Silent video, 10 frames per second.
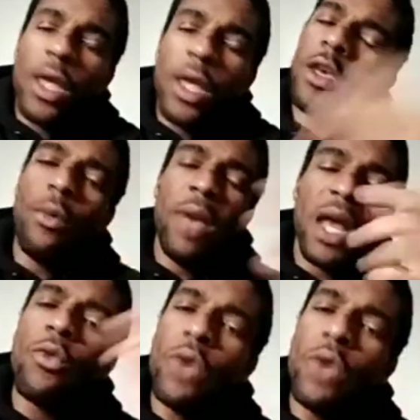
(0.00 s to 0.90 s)
like, yo, man,
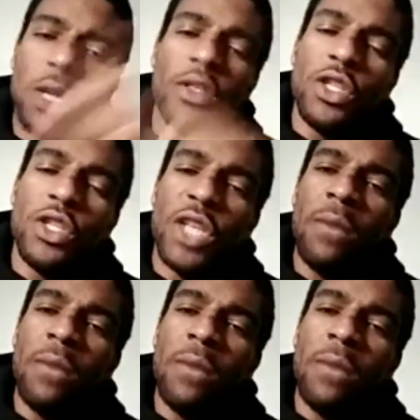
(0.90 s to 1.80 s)
I'm gonna reach out to
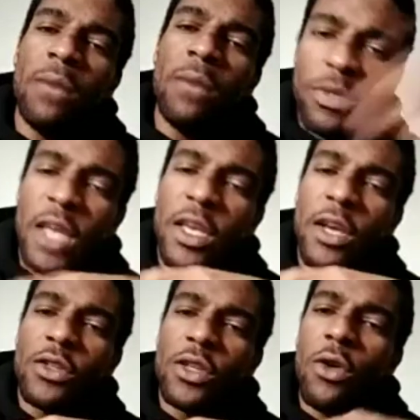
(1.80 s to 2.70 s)
James from 10
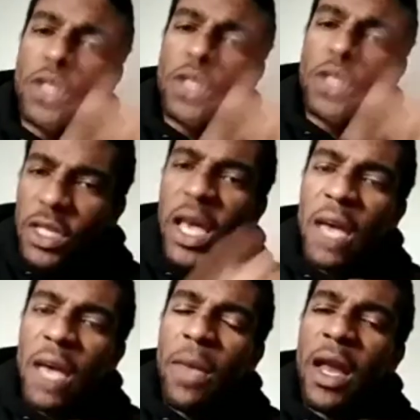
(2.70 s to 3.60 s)
years ago and just say,
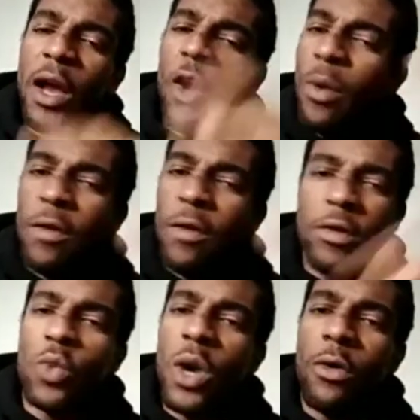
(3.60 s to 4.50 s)
hey, man, I hope
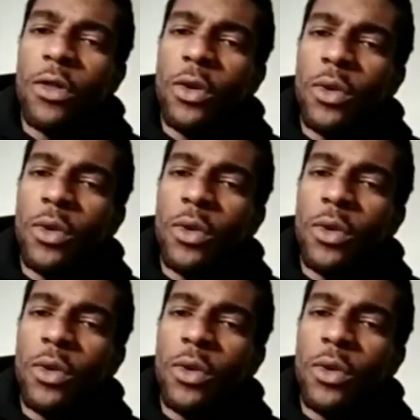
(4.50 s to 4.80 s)
everything's well with you.